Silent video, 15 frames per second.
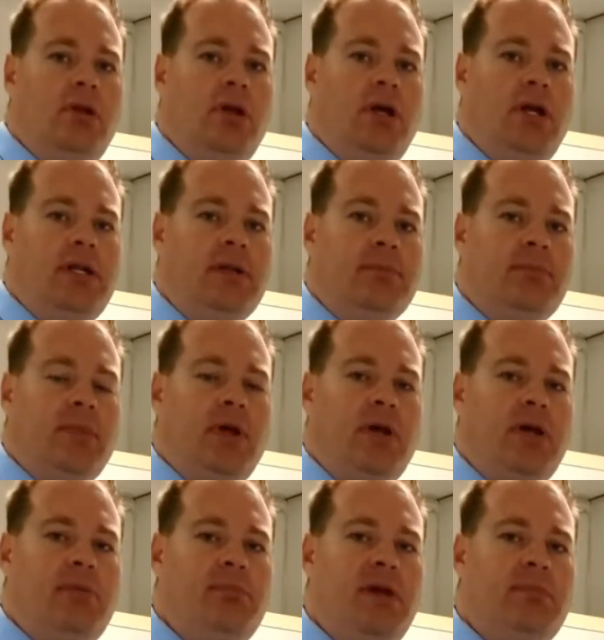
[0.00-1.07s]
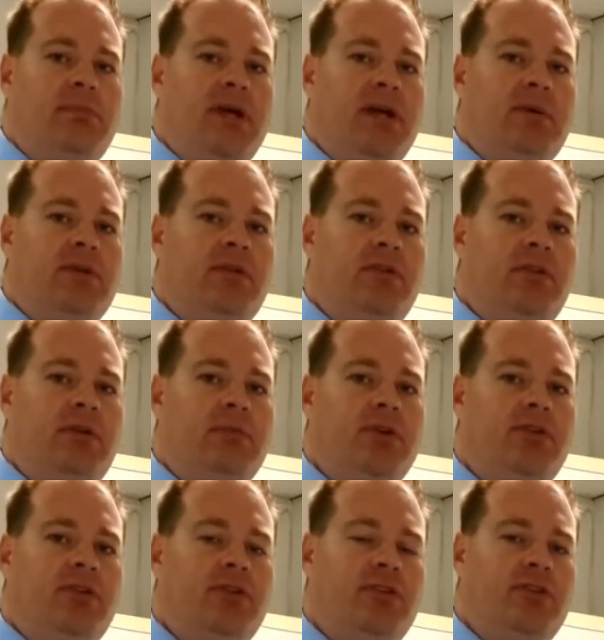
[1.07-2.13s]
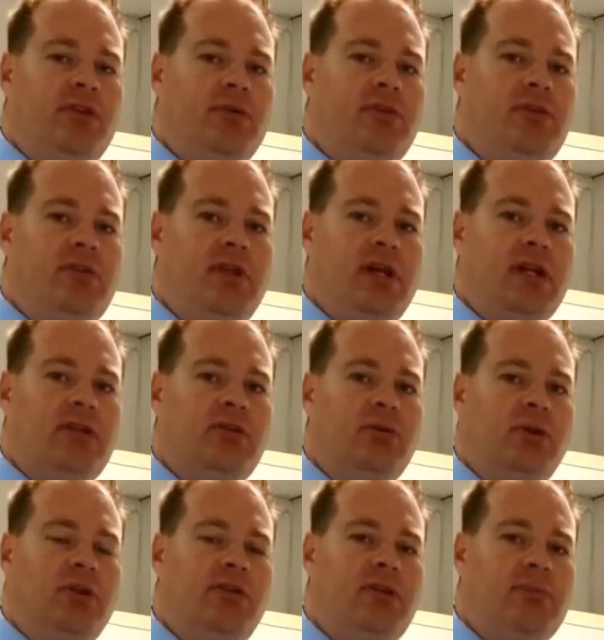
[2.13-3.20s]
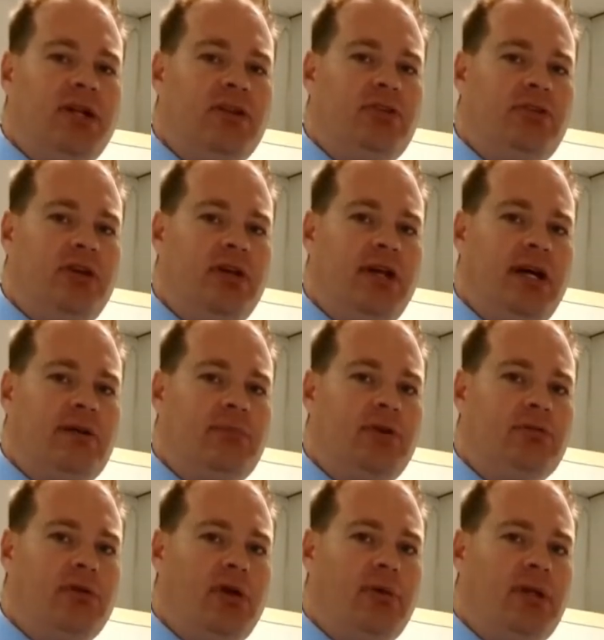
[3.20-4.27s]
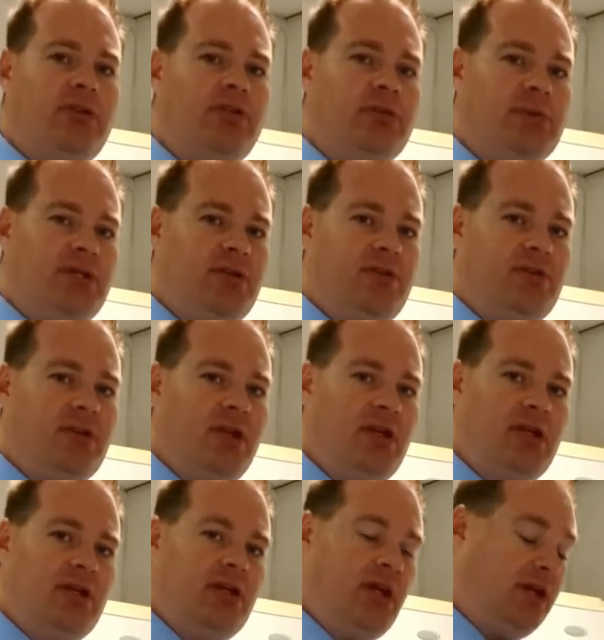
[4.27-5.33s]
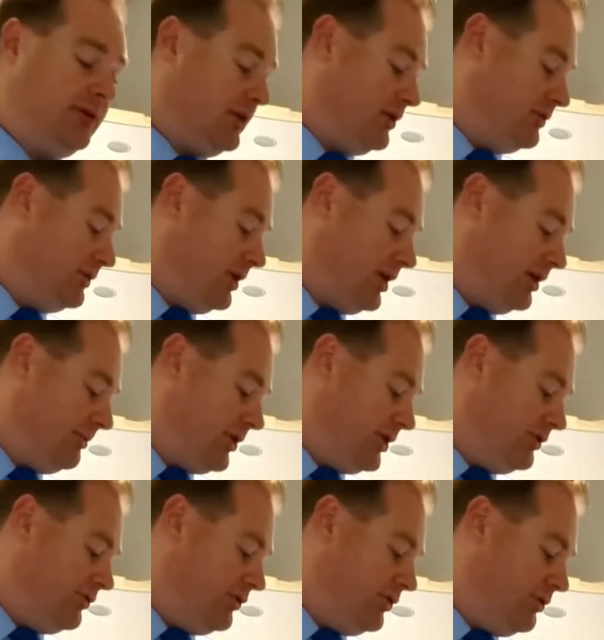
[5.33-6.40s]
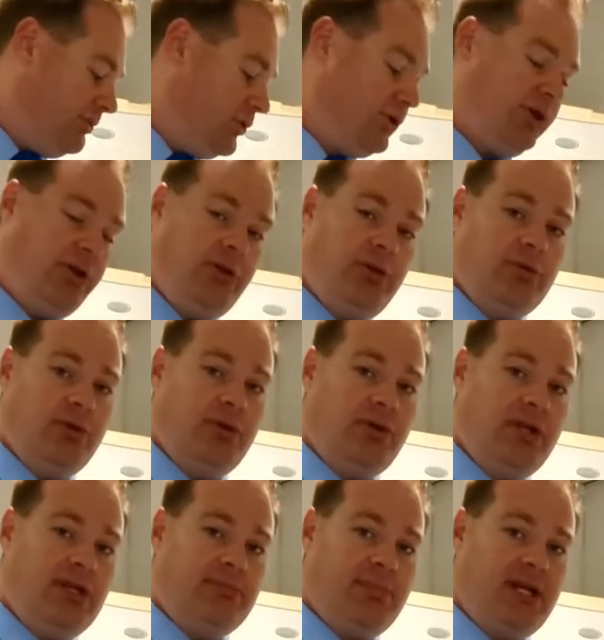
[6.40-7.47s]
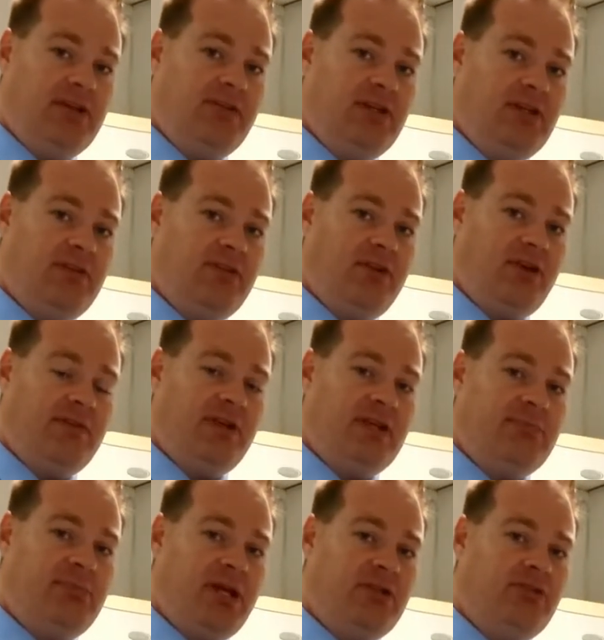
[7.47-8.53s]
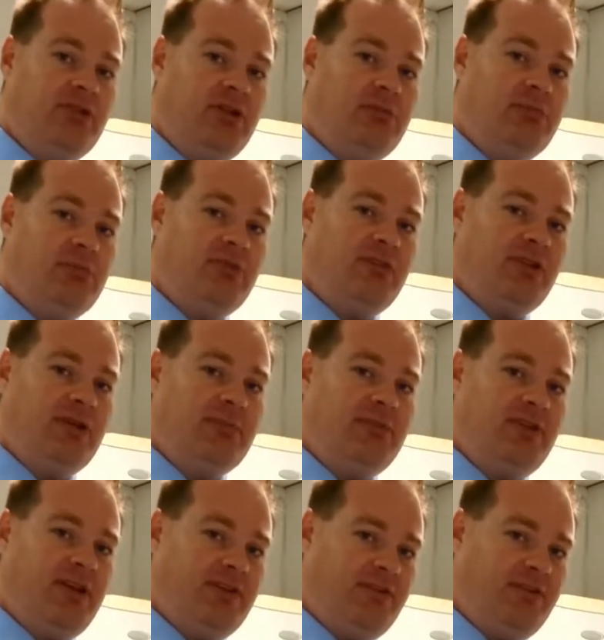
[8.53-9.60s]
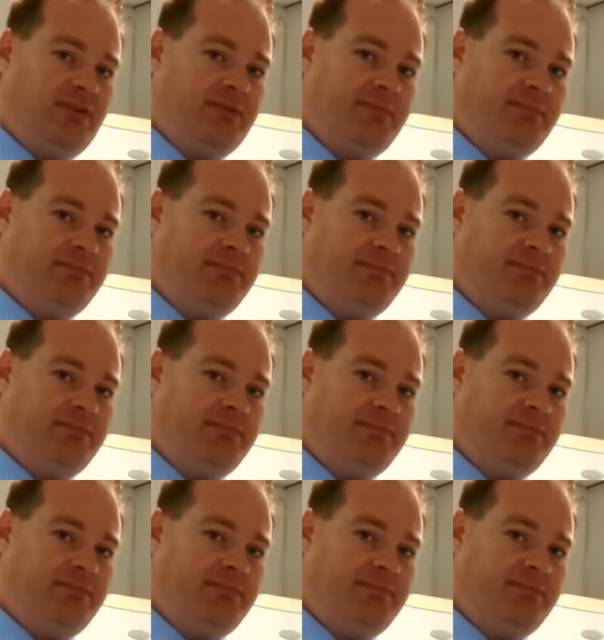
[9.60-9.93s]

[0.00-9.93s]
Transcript: Hi, I'm Ben Powers, Slip Risk Consultant and Quality Manager at Munro Instruments, and I'm going to walk you through the basics of a pendulum slip test.